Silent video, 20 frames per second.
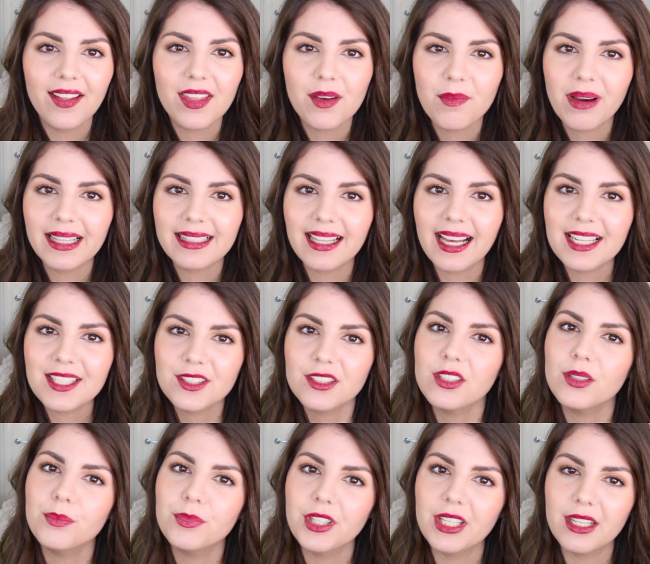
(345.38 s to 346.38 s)
And then my last
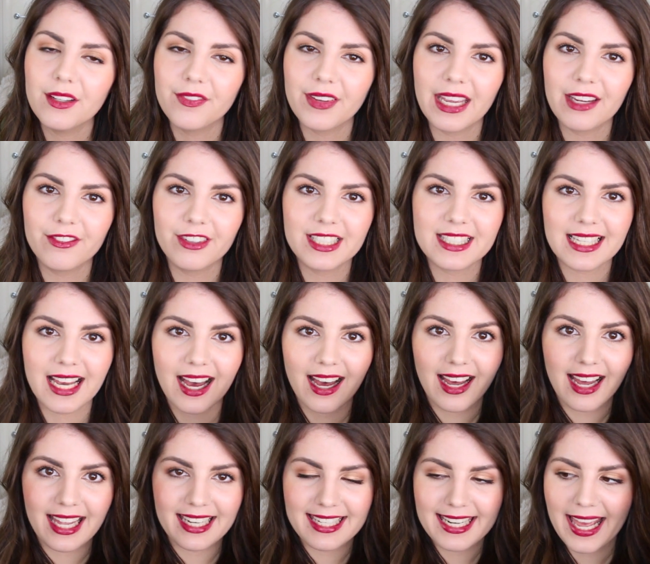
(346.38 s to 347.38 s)
two beauty favorites
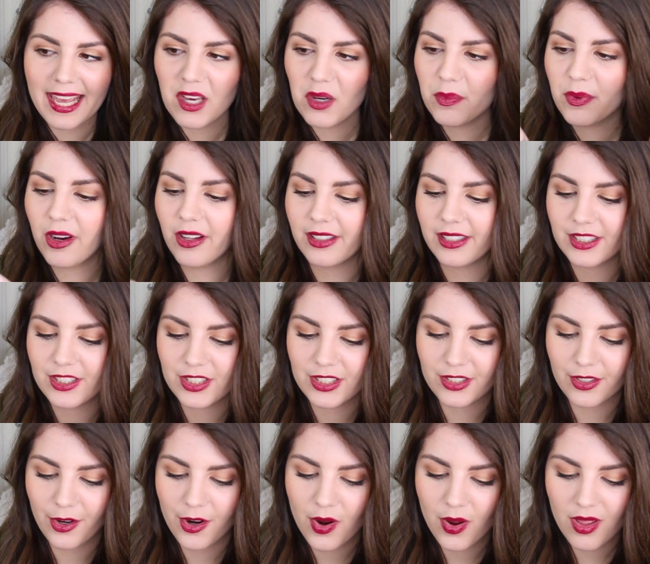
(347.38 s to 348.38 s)
are nail polish.
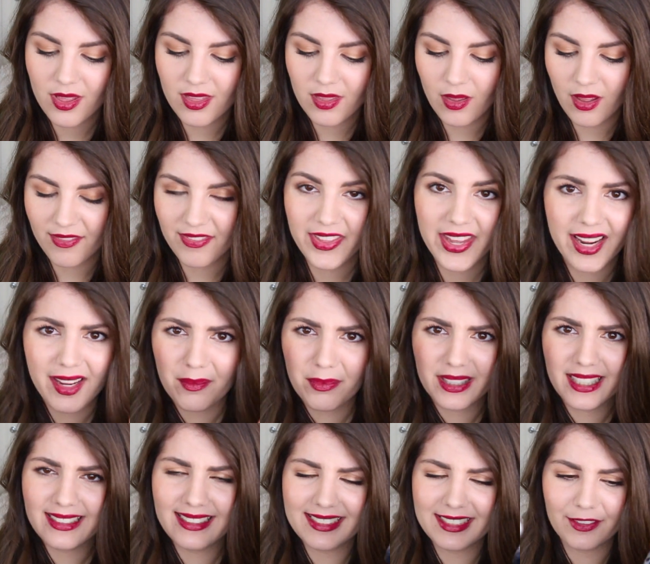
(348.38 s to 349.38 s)
So they're
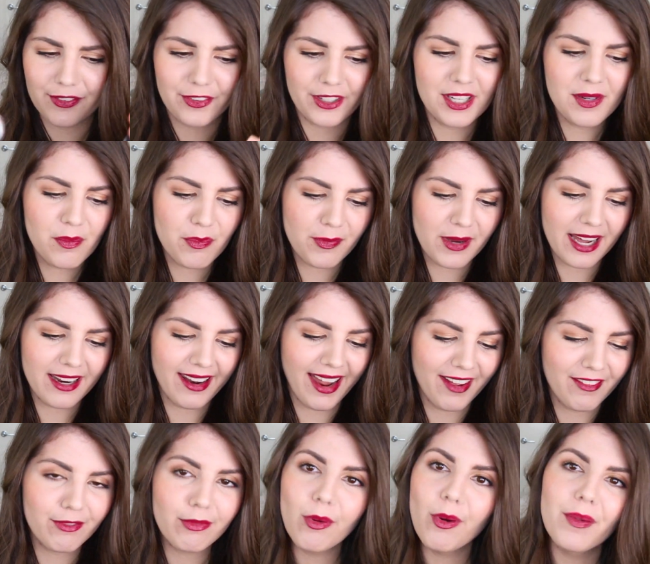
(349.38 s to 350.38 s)
completely different, but
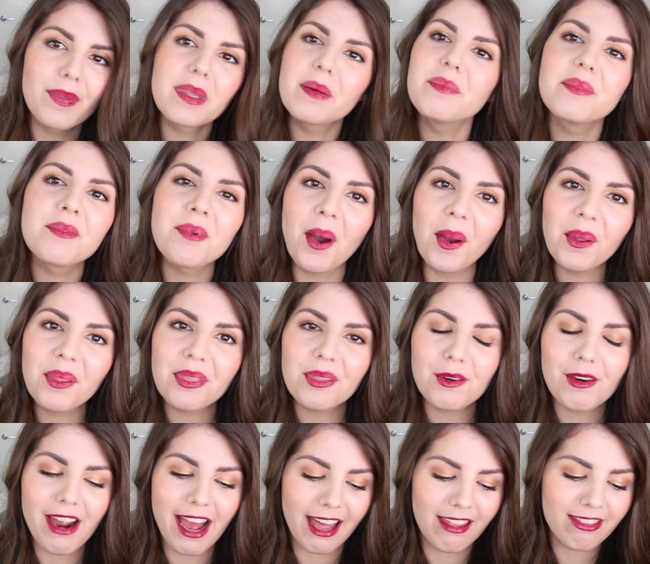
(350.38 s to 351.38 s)
I've worn them both
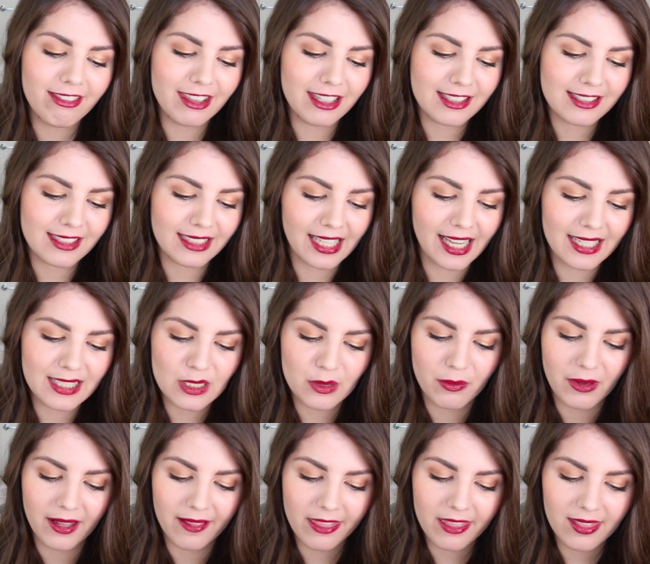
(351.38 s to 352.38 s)
throughout this last
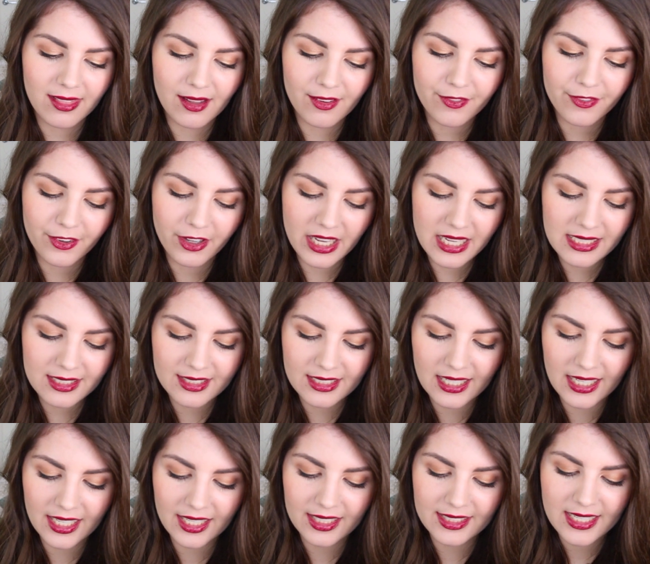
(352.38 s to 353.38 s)
month. The first
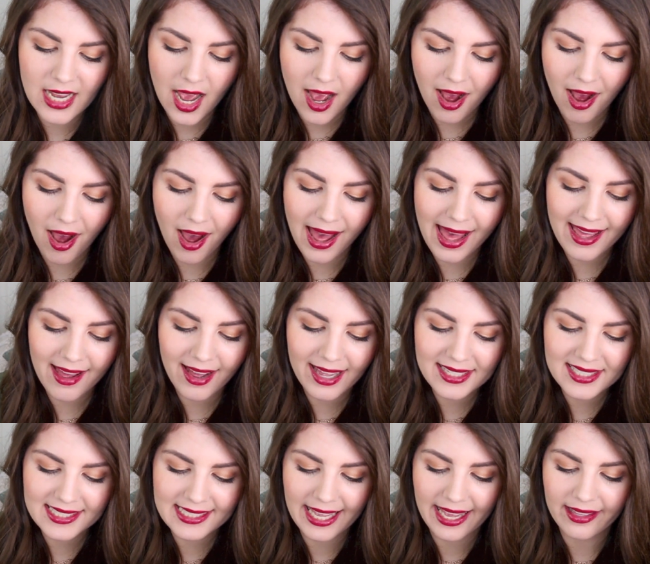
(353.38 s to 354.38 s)
is
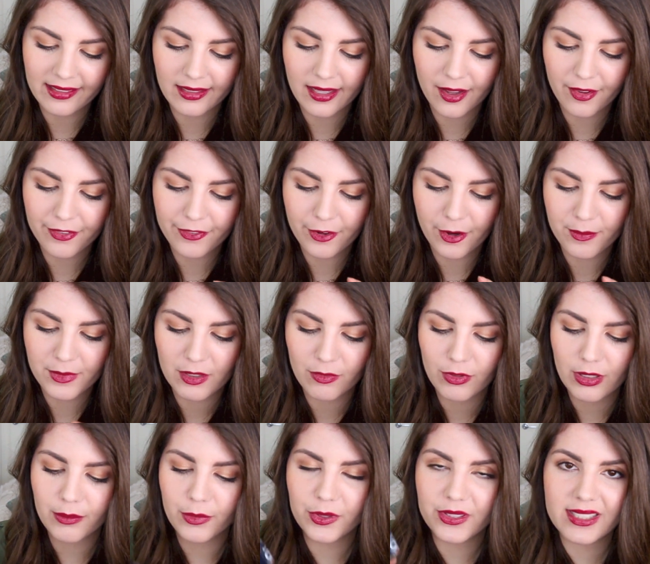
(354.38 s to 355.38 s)
II Sailor from the
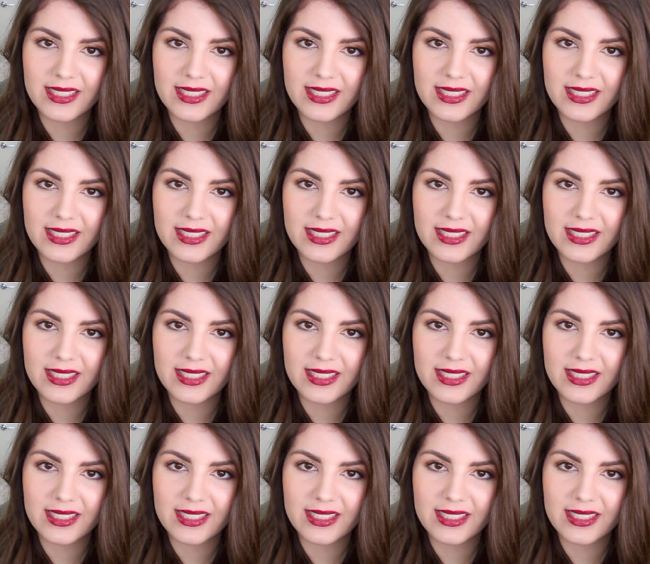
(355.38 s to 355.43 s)
Rimmel